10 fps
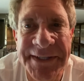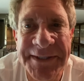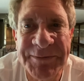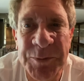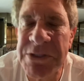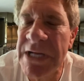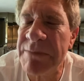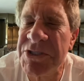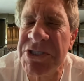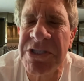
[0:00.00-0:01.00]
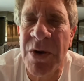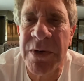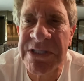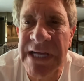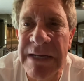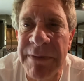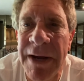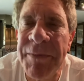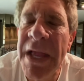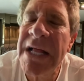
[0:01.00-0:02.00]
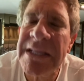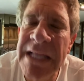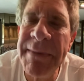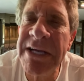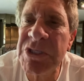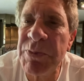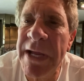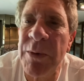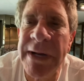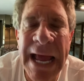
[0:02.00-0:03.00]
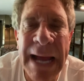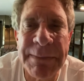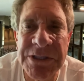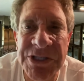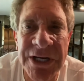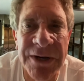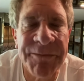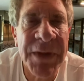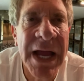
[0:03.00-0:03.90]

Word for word: Which I'm so excited about. Let me explain what happens here.